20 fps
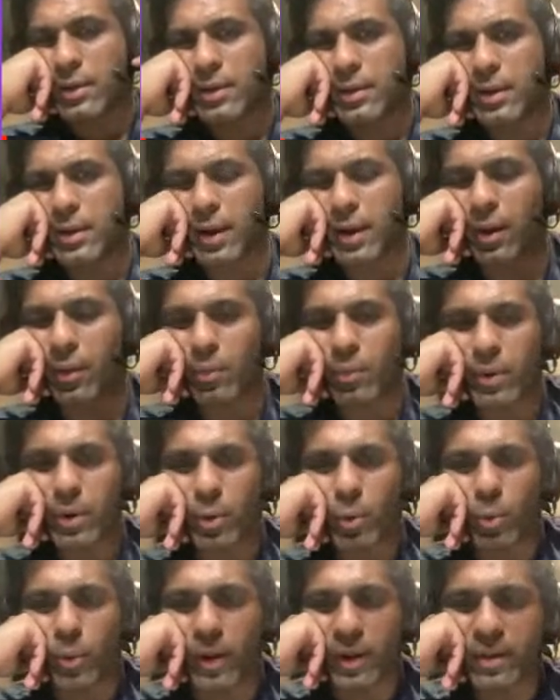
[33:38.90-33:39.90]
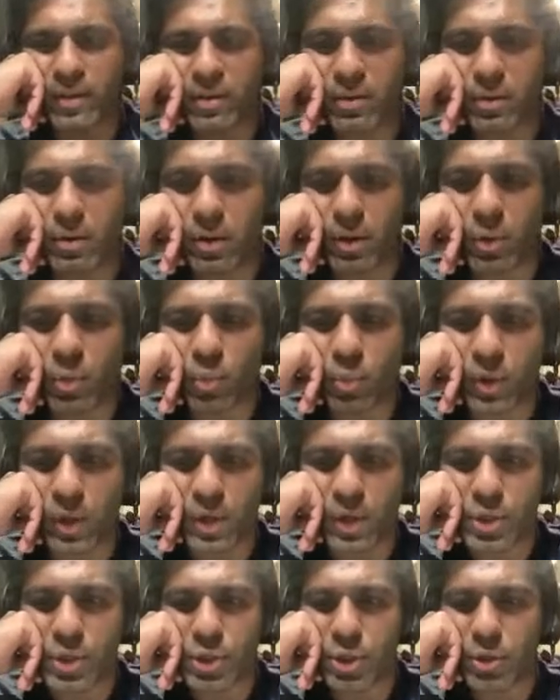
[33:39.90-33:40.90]
GET request, we're
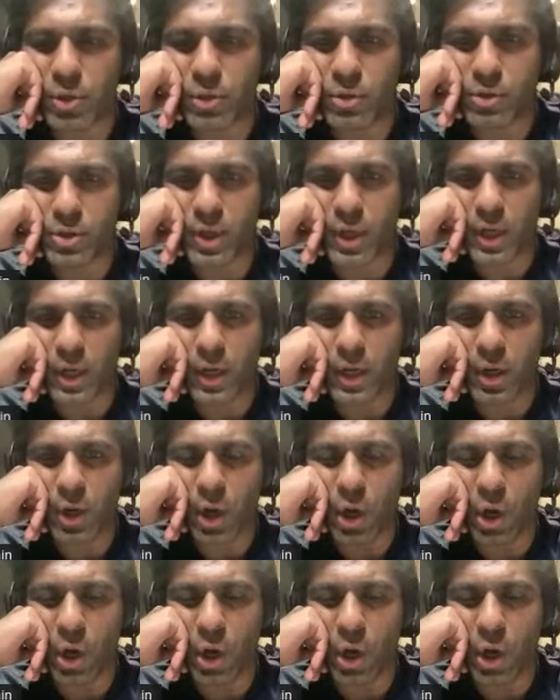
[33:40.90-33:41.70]
using